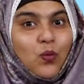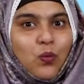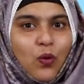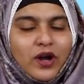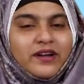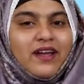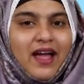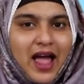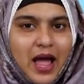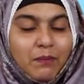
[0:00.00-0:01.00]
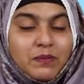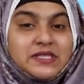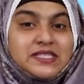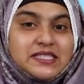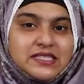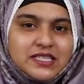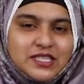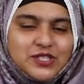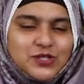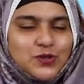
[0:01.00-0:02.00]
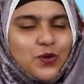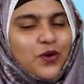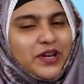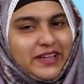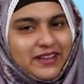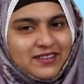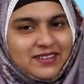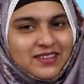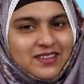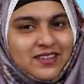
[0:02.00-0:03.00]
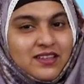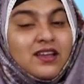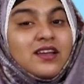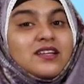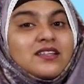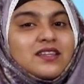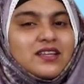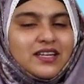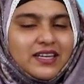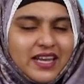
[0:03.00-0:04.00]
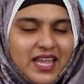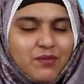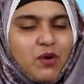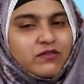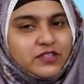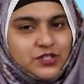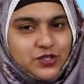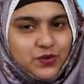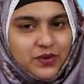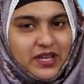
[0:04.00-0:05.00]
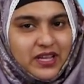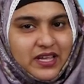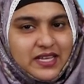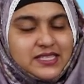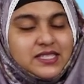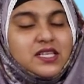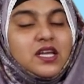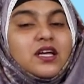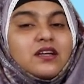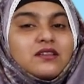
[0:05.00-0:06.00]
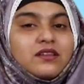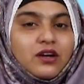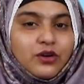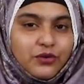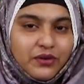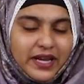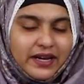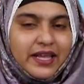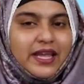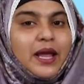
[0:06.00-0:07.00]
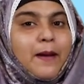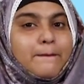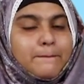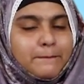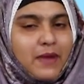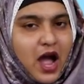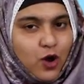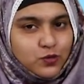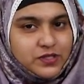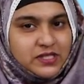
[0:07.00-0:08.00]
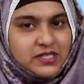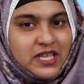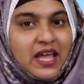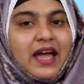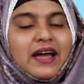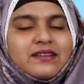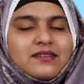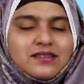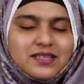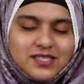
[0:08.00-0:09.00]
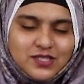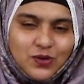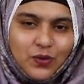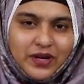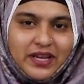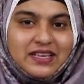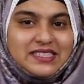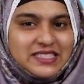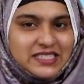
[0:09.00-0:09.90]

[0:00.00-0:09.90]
what happens in the story. The name of the story is The Greedy Mouse, and this story is